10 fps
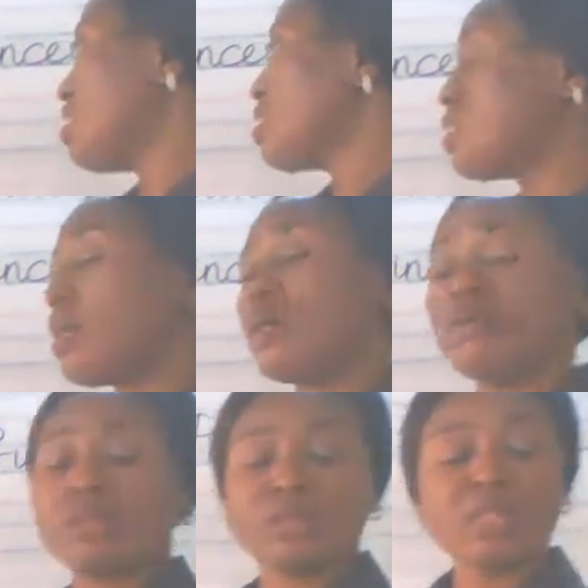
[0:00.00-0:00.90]

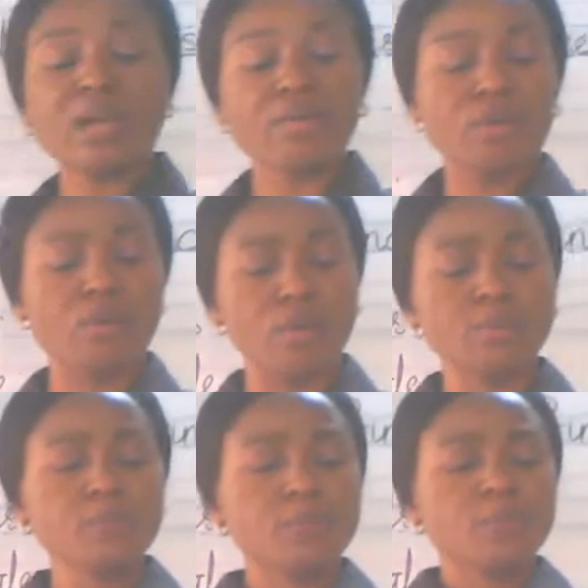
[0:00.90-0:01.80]
Terrible.
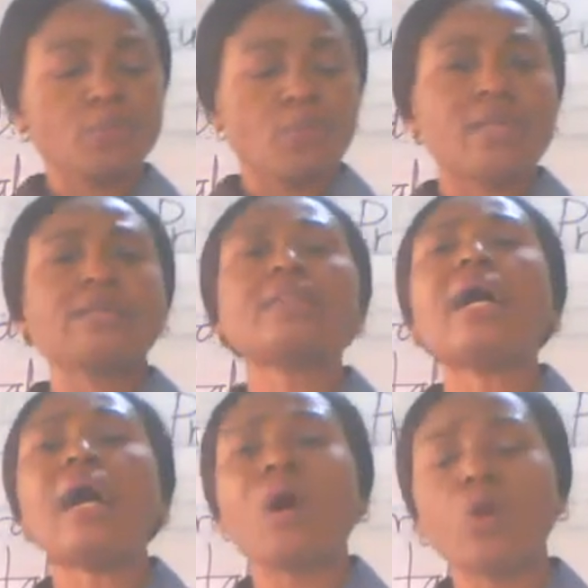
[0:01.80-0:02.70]

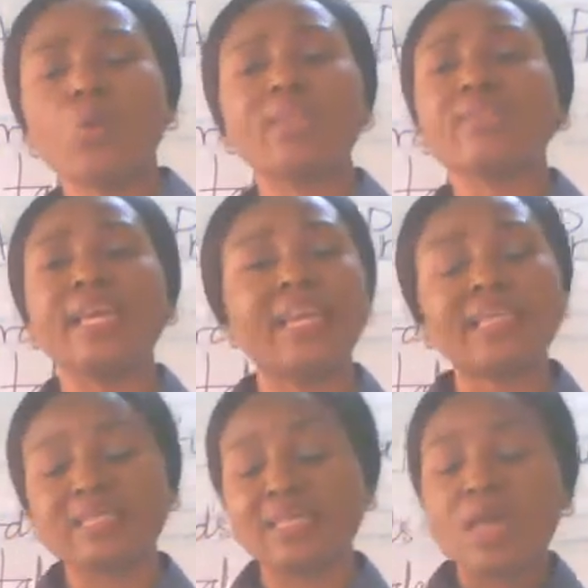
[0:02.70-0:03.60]
Now, with
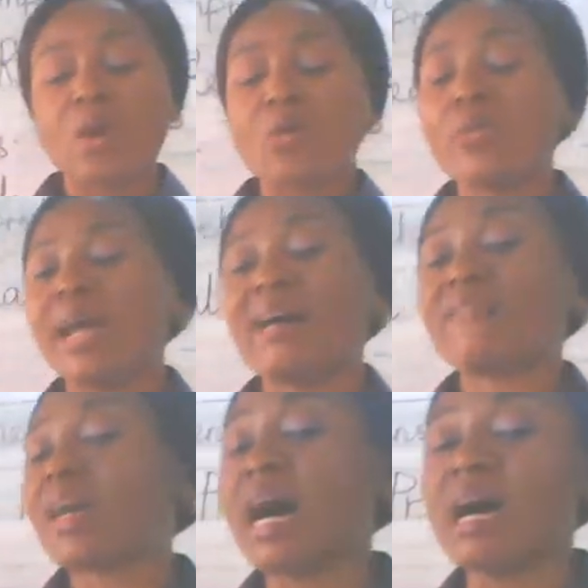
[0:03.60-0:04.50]
this, we
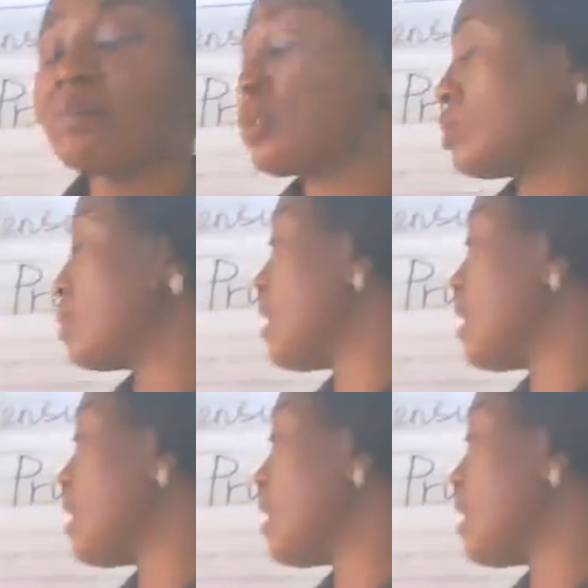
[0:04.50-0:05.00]
have come to the